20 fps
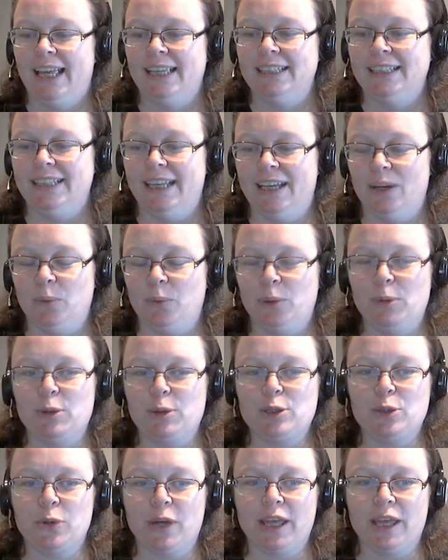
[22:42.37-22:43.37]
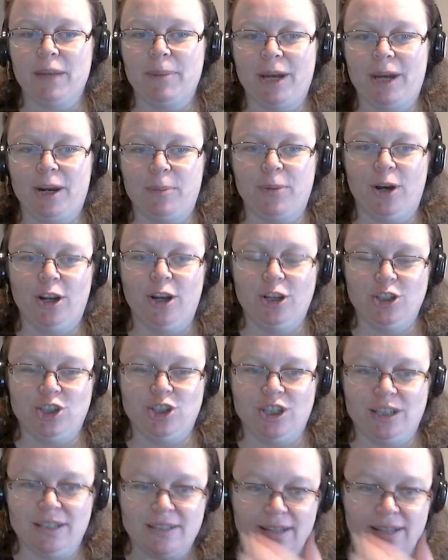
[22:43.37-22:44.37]
Yeah, we were talking about
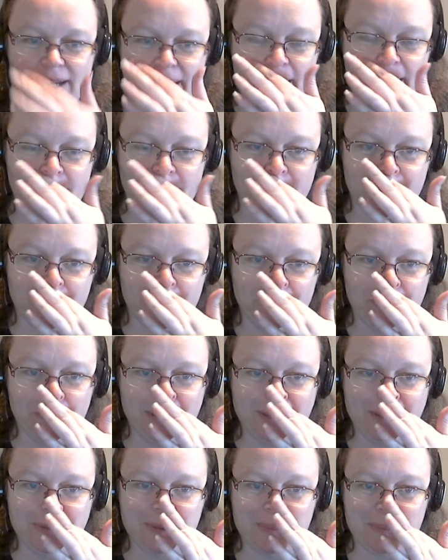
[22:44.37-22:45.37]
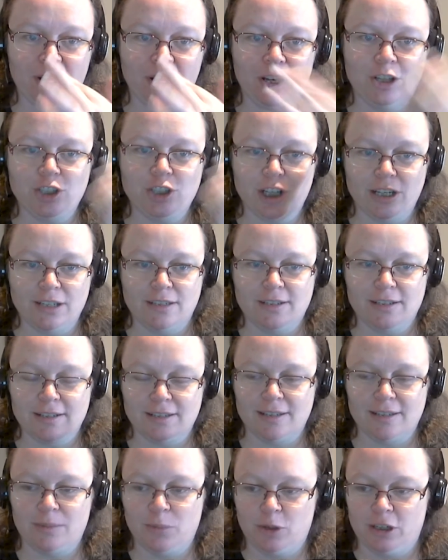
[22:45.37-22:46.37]
apologies and how when you apologize to
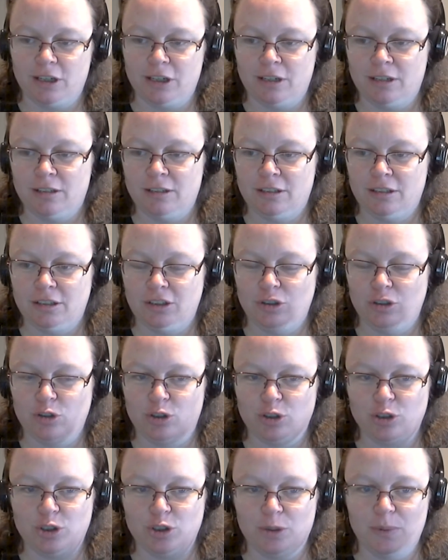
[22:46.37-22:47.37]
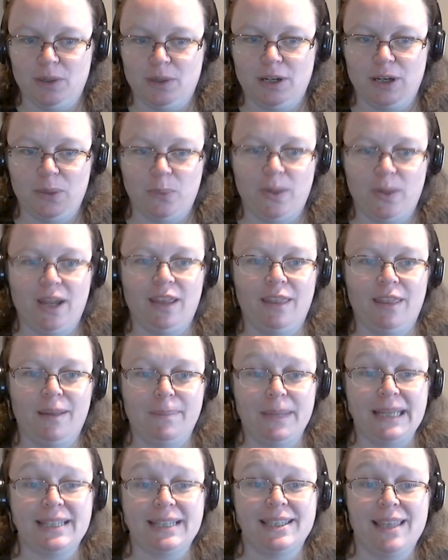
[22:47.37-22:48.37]
someone, you should do it in a way that
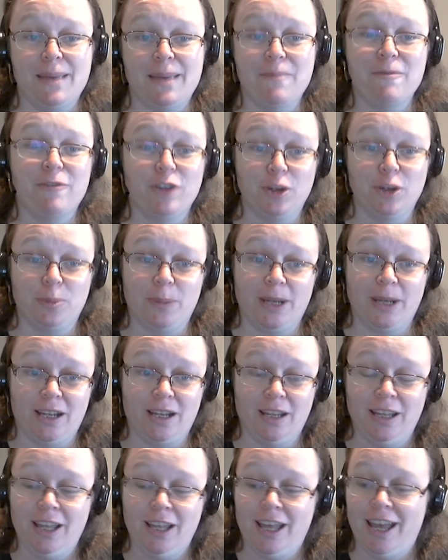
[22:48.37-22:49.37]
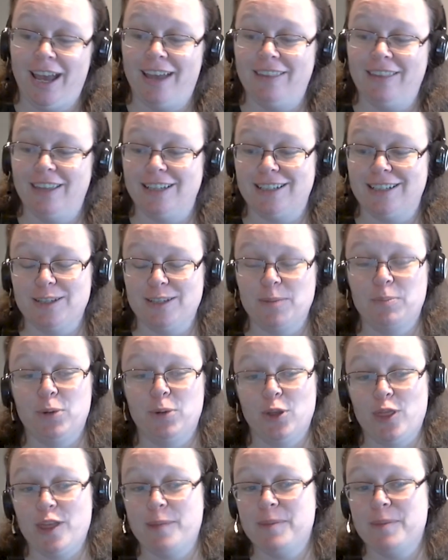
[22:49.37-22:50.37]
makes them feel better and that doesn't
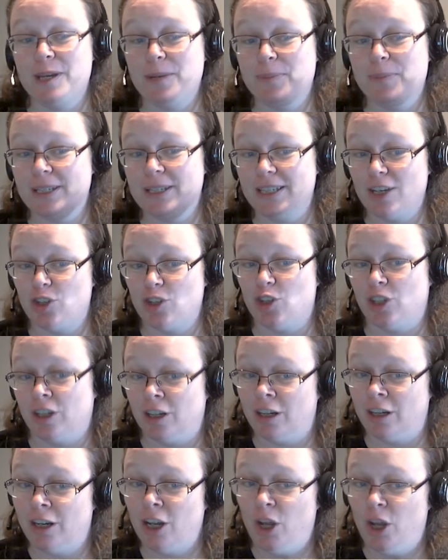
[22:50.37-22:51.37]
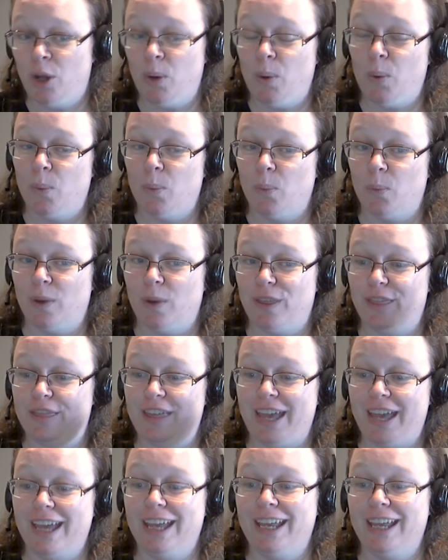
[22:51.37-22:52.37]
put them in a position where
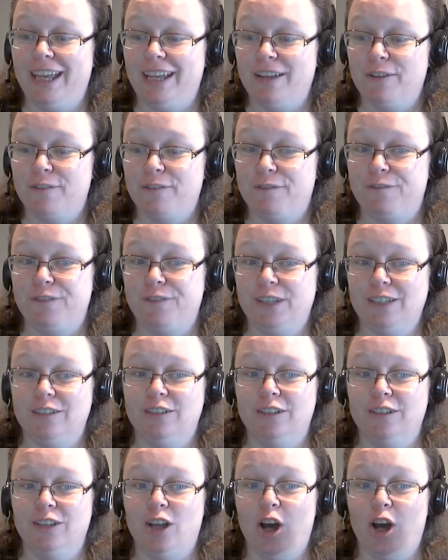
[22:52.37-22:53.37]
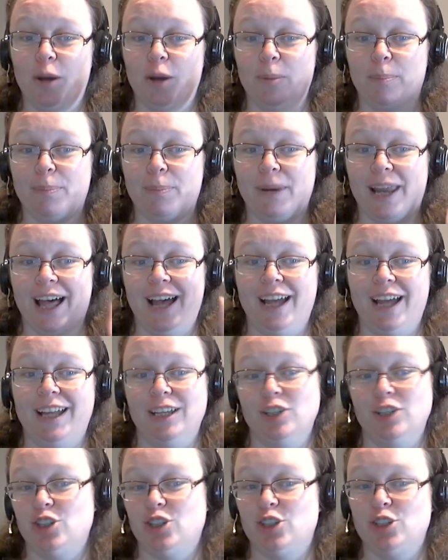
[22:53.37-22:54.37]
they feel
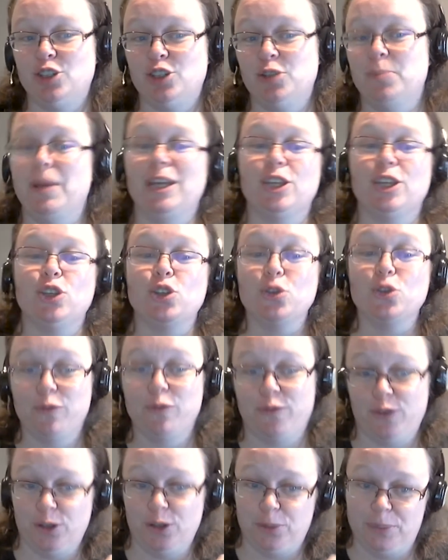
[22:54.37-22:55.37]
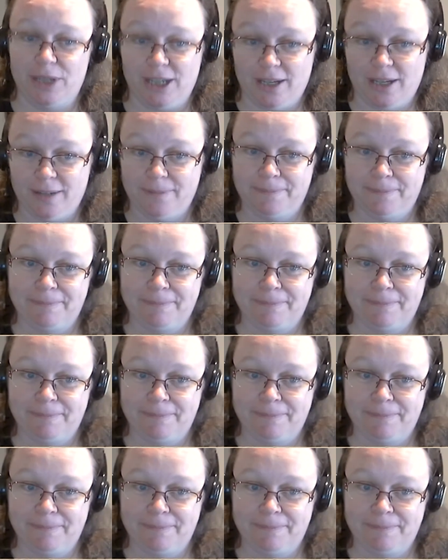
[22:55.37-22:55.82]
obliged to make you feel better.